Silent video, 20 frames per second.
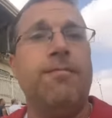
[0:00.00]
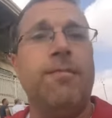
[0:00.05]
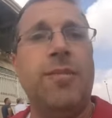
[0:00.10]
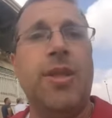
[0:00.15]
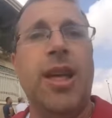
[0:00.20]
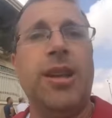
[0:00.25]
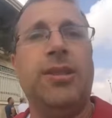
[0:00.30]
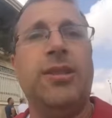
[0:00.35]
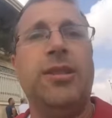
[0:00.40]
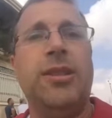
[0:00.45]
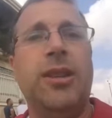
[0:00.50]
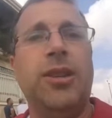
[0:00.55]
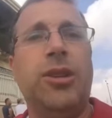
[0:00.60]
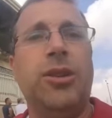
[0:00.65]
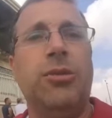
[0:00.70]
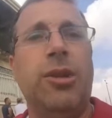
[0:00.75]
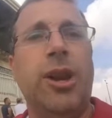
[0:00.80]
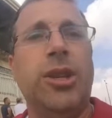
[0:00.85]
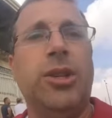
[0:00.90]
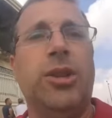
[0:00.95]
That's the
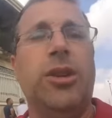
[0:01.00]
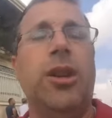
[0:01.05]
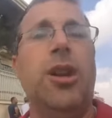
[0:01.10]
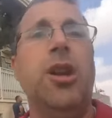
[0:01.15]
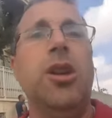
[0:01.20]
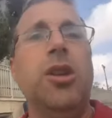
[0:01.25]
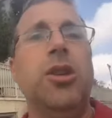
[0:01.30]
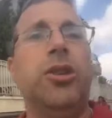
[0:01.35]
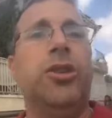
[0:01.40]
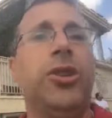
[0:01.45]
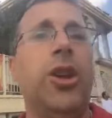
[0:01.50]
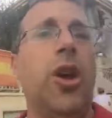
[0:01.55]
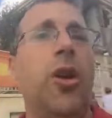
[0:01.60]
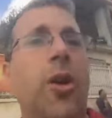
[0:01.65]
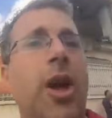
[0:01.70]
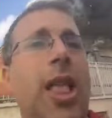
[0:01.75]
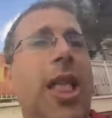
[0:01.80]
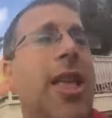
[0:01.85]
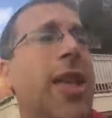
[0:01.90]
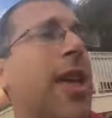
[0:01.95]
situation. So
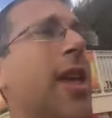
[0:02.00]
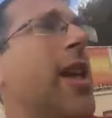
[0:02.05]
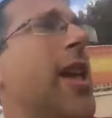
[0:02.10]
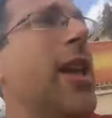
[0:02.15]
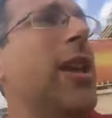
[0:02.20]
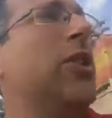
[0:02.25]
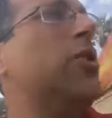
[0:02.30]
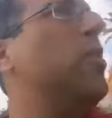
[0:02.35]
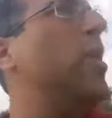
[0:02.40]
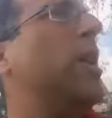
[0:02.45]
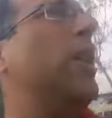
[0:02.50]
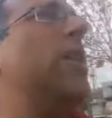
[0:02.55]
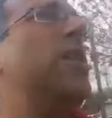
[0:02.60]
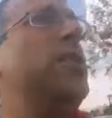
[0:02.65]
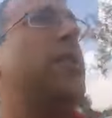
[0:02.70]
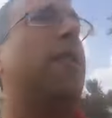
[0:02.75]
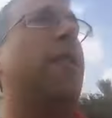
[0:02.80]
Israel is